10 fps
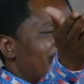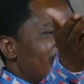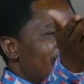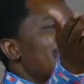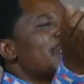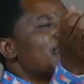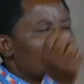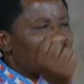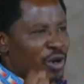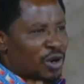the grace
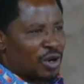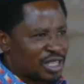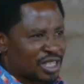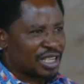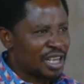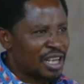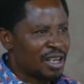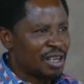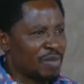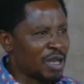of God.
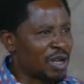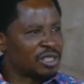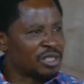Because